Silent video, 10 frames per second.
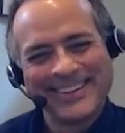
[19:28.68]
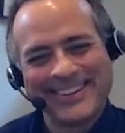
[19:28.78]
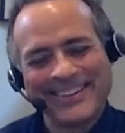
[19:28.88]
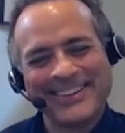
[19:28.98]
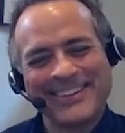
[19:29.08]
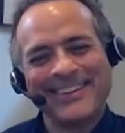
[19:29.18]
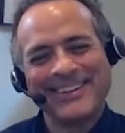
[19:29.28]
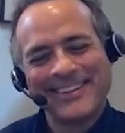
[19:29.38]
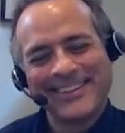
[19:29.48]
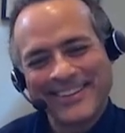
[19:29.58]

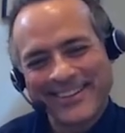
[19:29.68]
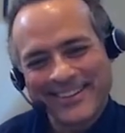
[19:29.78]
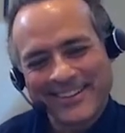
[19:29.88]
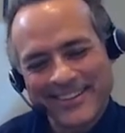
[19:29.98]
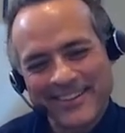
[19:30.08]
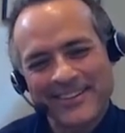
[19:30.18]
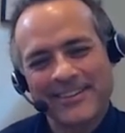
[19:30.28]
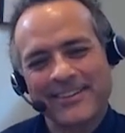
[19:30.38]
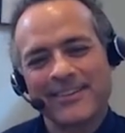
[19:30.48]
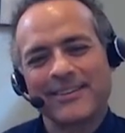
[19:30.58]

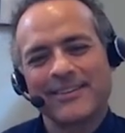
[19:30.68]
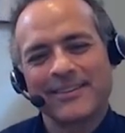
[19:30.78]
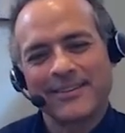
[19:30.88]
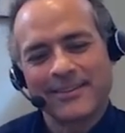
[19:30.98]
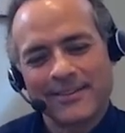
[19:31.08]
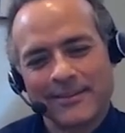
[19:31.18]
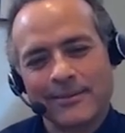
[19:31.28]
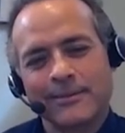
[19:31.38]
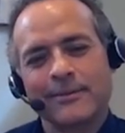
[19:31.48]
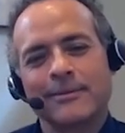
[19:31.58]

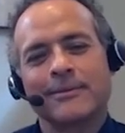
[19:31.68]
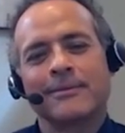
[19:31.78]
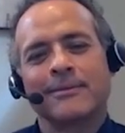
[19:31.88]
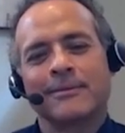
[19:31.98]
The person shown says nothing.